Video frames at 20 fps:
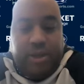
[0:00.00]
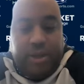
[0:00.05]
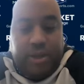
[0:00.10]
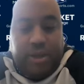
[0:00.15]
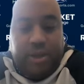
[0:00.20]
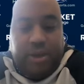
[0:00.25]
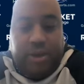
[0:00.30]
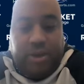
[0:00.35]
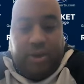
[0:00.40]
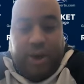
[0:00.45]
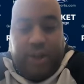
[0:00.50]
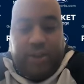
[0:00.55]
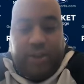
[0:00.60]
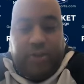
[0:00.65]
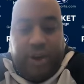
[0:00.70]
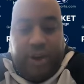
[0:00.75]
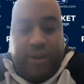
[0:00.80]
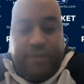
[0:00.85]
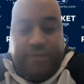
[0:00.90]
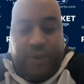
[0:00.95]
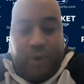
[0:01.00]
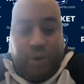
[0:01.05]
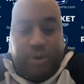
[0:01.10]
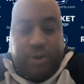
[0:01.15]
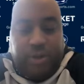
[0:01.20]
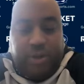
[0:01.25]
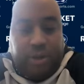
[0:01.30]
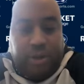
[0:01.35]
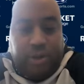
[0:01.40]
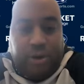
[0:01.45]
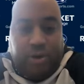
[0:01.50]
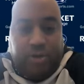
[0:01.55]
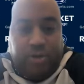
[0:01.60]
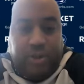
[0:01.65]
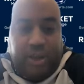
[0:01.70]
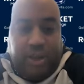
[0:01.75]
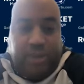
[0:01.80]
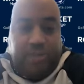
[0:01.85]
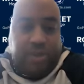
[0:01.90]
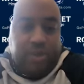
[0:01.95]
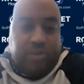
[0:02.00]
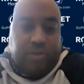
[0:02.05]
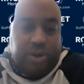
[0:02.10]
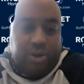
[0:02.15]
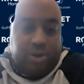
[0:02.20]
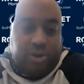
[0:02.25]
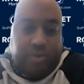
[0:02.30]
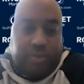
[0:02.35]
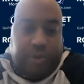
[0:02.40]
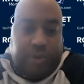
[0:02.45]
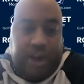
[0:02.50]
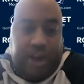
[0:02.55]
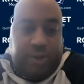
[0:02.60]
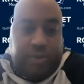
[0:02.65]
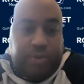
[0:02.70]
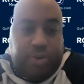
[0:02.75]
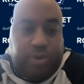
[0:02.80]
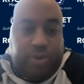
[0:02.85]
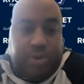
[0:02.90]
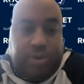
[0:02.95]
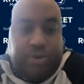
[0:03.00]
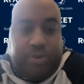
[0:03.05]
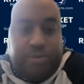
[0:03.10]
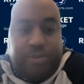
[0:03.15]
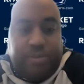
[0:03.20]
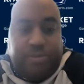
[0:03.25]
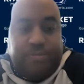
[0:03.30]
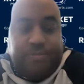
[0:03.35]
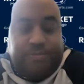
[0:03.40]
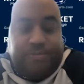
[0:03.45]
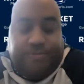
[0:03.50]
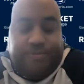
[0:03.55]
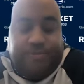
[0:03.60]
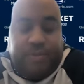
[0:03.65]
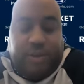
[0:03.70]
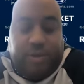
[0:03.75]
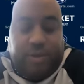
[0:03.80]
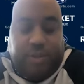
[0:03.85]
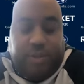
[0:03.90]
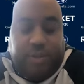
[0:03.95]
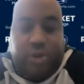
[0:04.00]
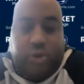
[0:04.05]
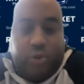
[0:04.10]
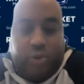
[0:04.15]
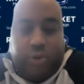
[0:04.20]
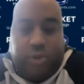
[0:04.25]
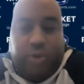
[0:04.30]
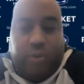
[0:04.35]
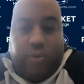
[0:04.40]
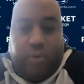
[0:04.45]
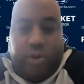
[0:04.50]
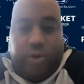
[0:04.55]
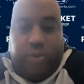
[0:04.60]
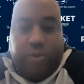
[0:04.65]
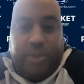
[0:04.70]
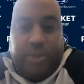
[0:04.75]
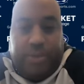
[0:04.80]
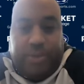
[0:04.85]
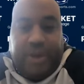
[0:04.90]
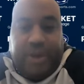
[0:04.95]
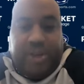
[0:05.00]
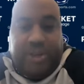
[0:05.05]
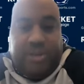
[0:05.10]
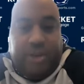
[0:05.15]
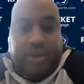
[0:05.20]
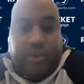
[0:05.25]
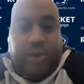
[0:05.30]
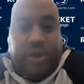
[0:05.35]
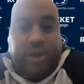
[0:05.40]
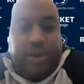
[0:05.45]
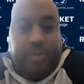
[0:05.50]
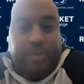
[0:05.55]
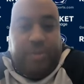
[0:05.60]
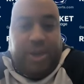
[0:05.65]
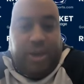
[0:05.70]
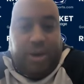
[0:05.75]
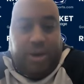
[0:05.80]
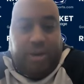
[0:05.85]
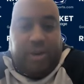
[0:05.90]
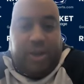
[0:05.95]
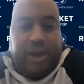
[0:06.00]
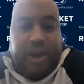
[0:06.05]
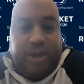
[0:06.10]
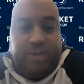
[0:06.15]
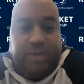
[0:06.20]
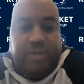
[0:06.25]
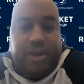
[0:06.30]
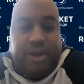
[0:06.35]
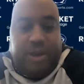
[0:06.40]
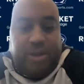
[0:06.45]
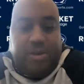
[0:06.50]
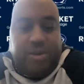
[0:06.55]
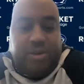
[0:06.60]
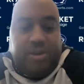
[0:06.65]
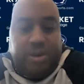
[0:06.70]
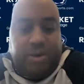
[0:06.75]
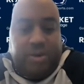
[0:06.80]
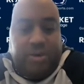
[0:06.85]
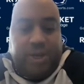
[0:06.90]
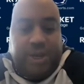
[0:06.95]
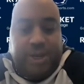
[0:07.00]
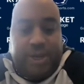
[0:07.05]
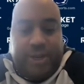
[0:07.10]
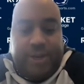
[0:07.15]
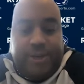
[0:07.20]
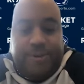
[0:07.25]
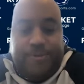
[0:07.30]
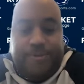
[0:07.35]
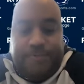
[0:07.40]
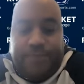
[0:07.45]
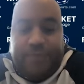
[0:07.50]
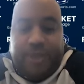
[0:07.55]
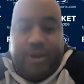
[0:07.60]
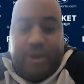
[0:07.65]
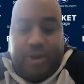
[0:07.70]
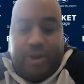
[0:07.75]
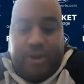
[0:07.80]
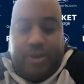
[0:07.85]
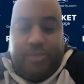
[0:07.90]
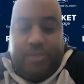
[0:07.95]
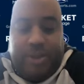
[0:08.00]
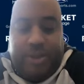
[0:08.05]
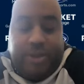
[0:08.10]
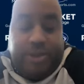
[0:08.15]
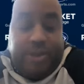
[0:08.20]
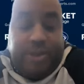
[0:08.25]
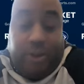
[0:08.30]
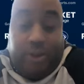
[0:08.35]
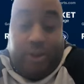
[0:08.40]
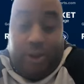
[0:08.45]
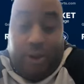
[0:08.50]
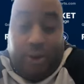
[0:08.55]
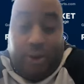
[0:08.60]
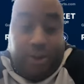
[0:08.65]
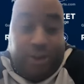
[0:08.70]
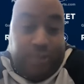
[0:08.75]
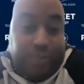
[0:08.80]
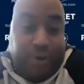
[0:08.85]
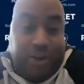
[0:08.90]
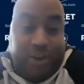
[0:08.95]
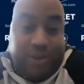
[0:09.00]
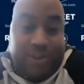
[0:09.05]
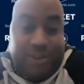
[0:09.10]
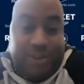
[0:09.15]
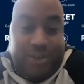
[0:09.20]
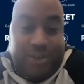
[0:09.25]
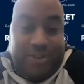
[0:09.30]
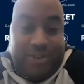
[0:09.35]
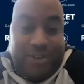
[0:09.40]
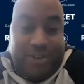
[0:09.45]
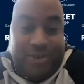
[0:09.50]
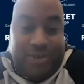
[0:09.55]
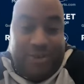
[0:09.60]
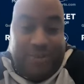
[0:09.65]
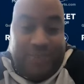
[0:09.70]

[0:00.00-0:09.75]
you know, I try and focus on our team as much as possible and, you know, make sure that we're the best that we can be on game day. So it's still a learning process though.